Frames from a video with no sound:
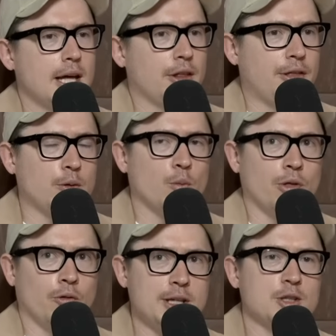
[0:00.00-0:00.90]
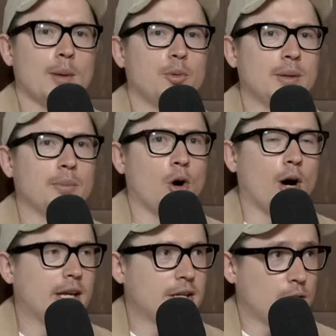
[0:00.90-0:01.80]
The thing, the reason I put him
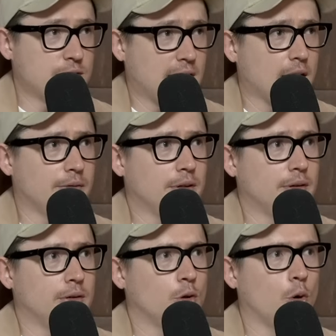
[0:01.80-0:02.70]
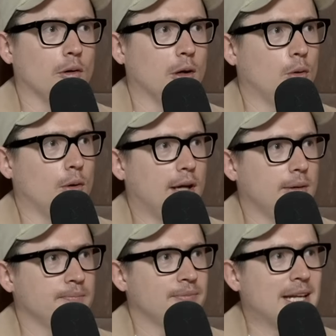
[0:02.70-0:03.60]
behind a No Sullivan or a
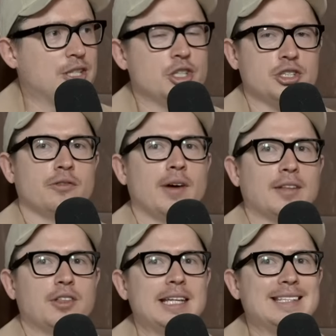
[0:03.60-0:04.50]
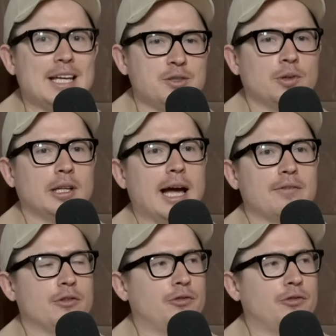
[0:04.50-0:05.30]
Lalor is just the fact that he doesn't really have the